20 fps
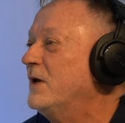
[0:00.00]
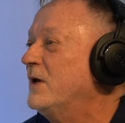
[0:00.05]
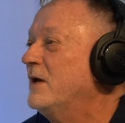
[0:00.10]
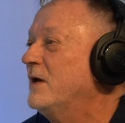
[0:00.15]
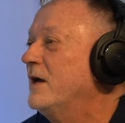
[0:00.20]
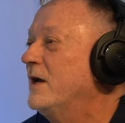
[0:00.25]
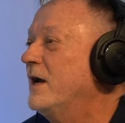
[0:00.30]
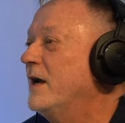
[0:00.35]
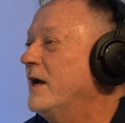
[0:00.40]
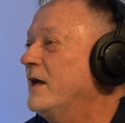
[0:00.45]

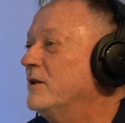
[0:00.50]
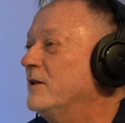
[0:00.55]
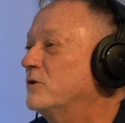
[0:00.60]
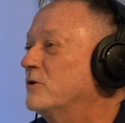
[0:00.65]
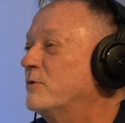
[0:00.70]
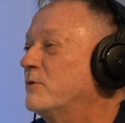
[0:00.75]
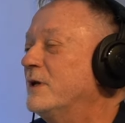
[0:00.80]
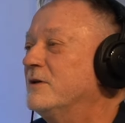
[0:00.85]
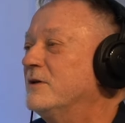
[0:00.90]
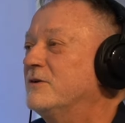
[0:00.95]
Oh boy! And
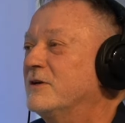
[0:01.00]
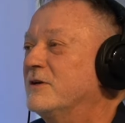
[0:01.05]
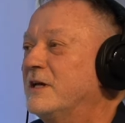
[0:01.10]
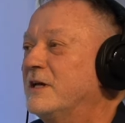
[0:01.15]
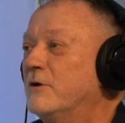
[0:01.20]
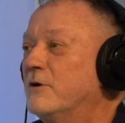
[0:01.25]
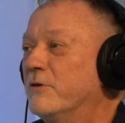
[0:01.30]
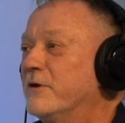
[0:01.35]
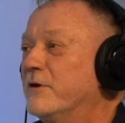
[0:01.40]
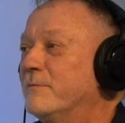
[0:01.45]
threaten to
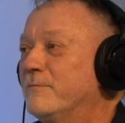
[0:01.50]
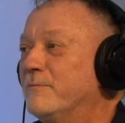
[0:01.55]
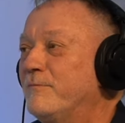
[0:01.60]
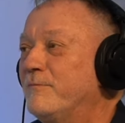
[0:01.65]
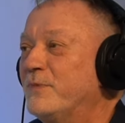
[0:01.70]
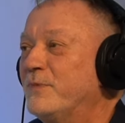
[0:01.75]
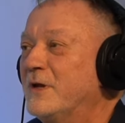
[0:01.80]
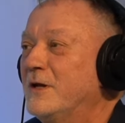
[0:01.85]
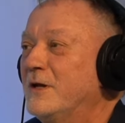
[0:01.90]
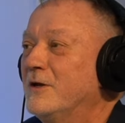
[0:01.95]
kill them.
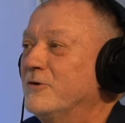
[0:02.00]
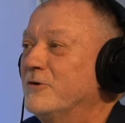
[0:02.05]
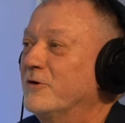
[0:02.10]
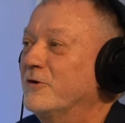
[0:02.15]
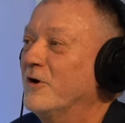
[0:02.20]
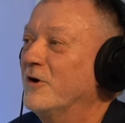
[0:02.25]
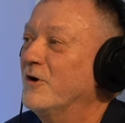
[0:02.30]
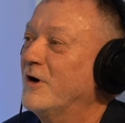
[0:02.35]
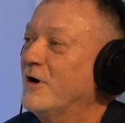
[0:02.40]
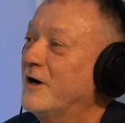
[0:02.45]

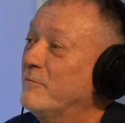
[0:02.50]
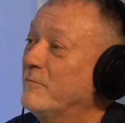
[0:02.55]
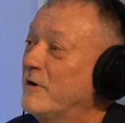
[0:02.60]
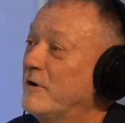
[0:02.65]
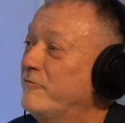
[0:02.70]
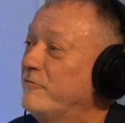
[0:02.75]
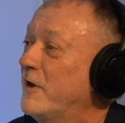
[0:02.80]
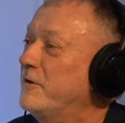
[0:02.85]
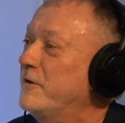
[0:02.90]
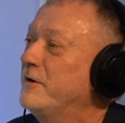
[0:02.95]
Wow. So uh,
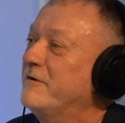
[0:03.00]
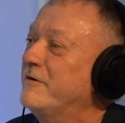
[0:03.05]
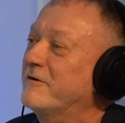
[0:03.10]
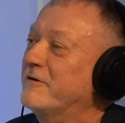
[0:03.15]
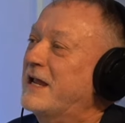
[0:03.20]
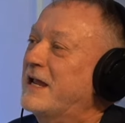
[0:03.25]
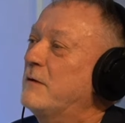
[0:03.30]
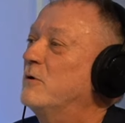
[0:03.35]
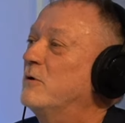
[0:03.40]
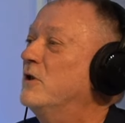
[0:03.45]
my father
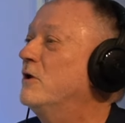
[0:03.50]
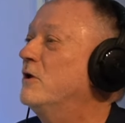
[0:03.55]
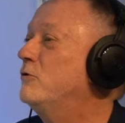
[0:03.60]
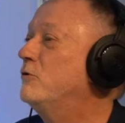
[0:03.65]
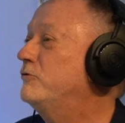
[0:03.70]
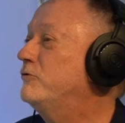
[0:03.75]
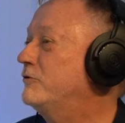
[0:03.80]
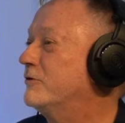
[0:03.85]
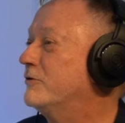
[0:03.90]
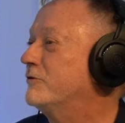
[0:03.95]
never came
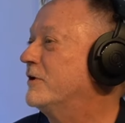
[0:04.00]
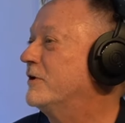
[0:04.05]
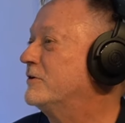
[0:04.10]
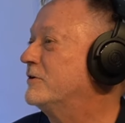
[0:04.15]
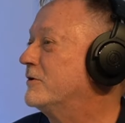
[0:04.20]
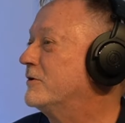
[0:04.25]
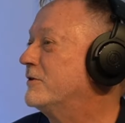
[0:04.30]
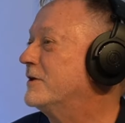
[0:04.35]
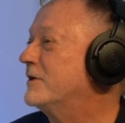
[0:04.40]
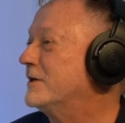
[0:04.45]
close to
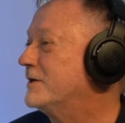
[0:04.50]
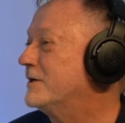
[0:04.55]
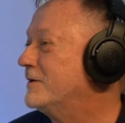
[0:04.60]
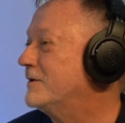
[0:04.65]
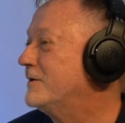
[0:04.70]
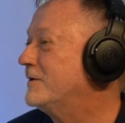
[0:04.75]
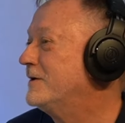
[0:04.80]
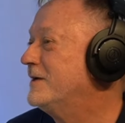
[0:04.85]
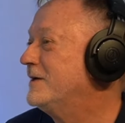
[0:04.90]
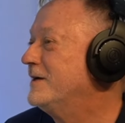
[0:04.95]
such a thing.
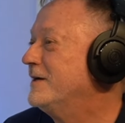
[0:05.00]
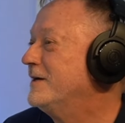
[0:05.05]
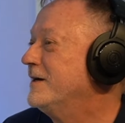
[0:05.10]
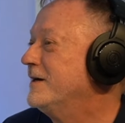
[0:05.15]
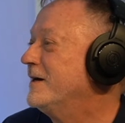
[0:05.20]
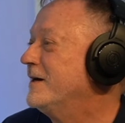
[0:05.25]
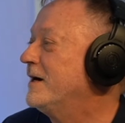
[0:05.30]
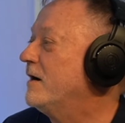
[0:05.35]
Right.